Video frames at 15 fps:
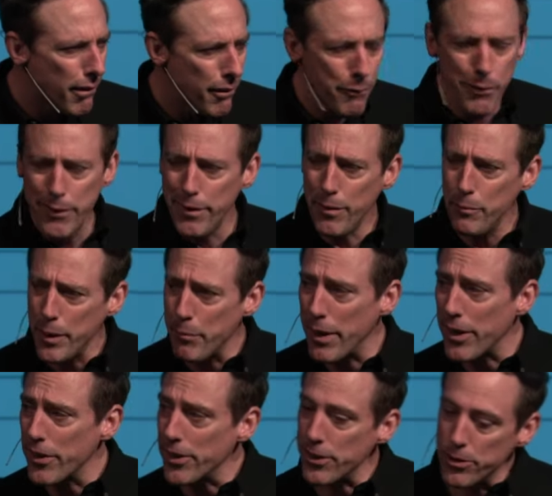Wouldn't it be
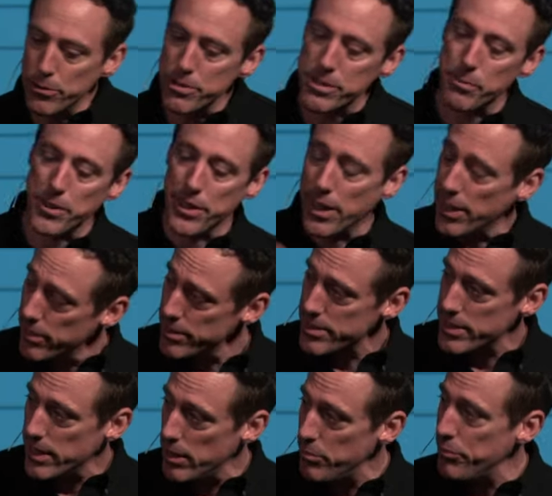better to use some of the other
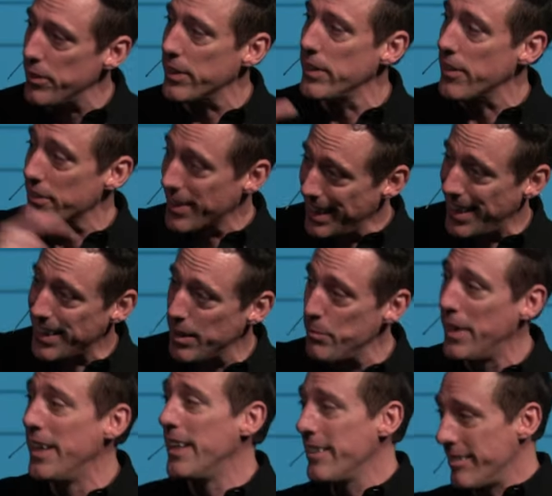stuff in the other column
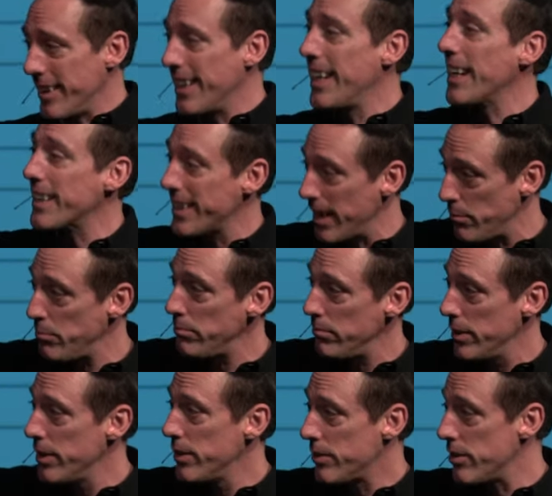to get them
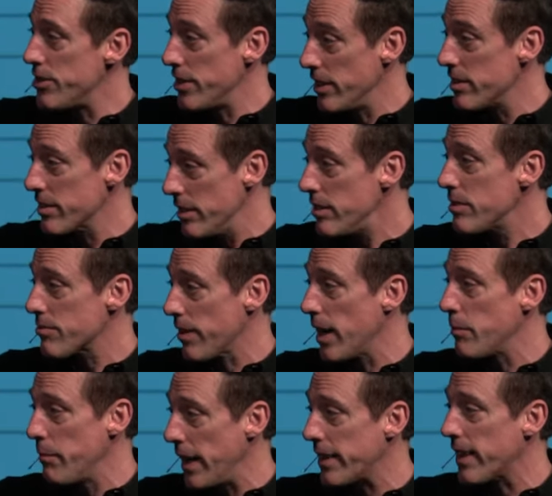to Jesus,
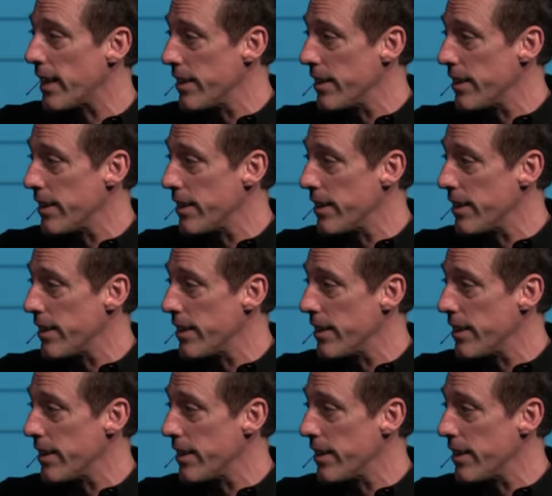right? Make that